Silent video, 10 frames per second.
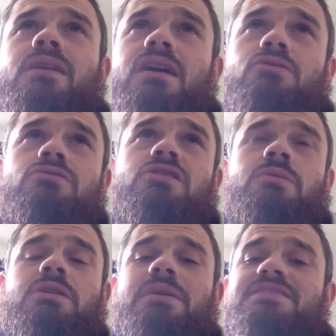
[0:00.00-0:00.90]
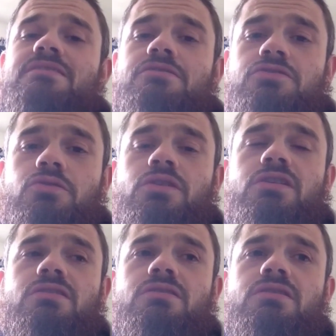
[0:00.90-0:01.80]
and also when I went to the
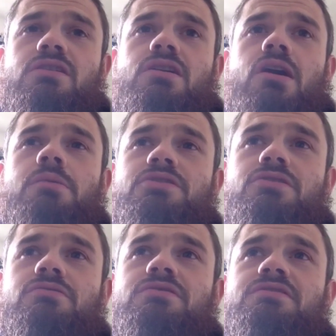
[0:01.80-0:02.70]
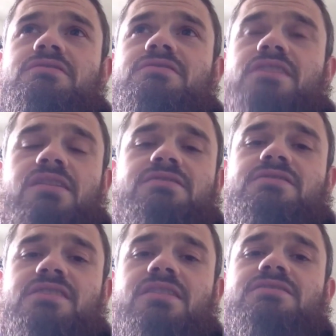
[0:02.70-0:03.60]
toilet, I would use tons
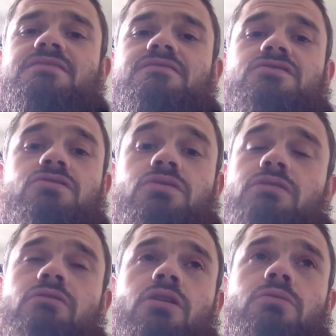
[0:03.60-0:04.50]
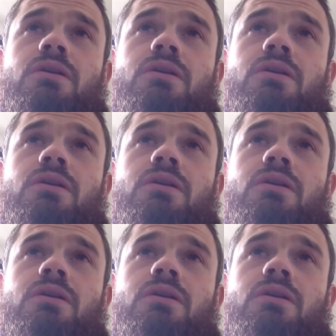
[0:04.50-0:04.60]
and tons of toilet roll,